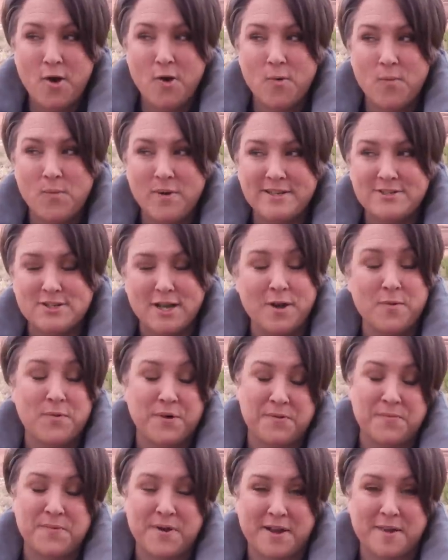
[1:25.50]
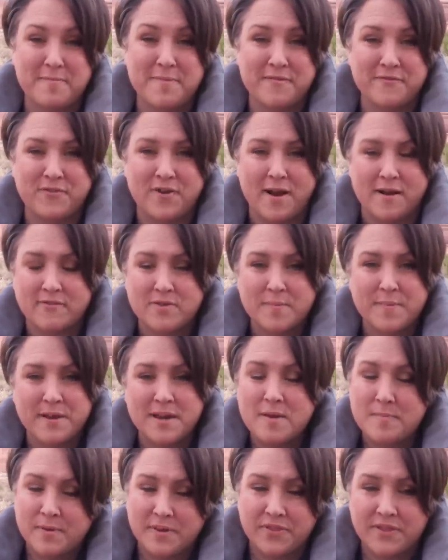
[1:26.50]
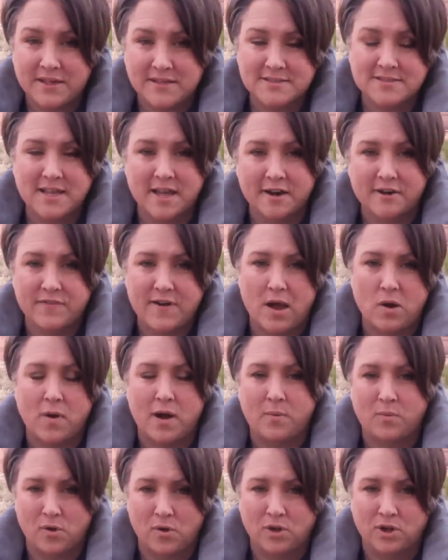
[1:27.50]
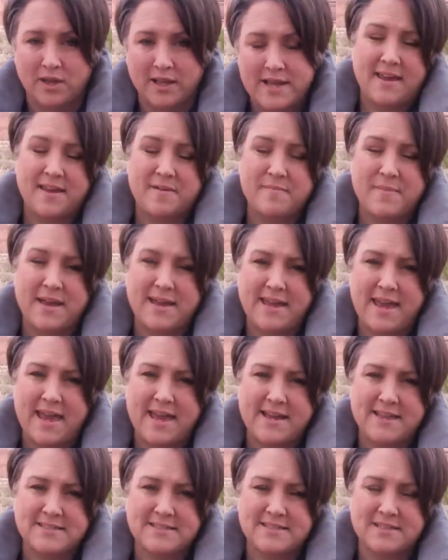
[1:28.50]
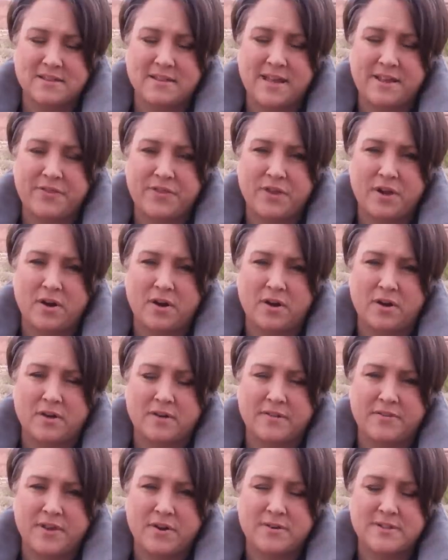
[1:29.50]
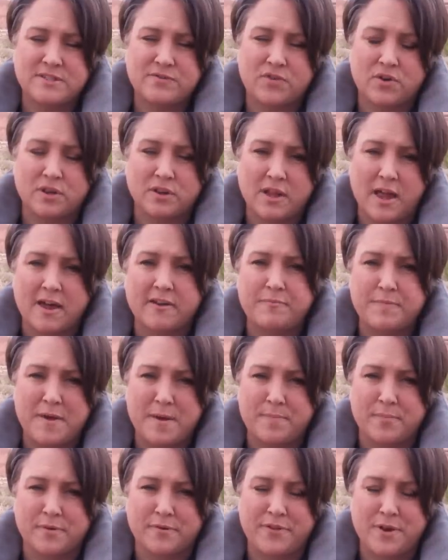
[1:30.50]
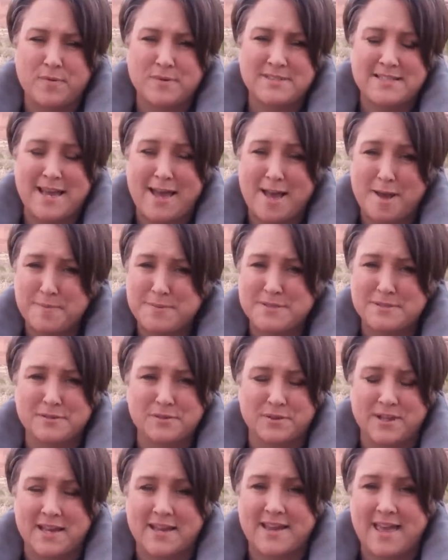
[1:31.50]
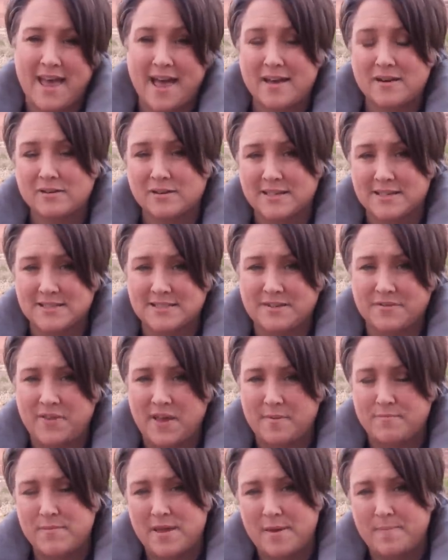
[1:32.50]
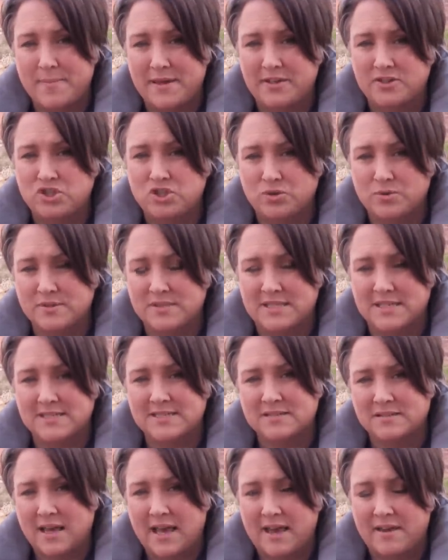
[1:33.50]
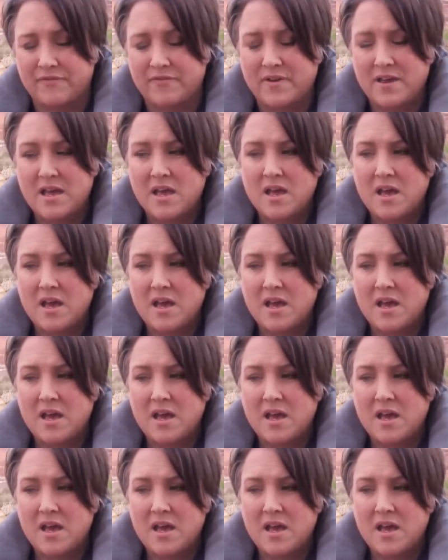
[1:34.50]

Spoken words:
which I wouldn't recommend for everybody, but that's kind of how I roll. In my case, like there is for a lot of people, there was absolutely a catalyst that made me choose this life.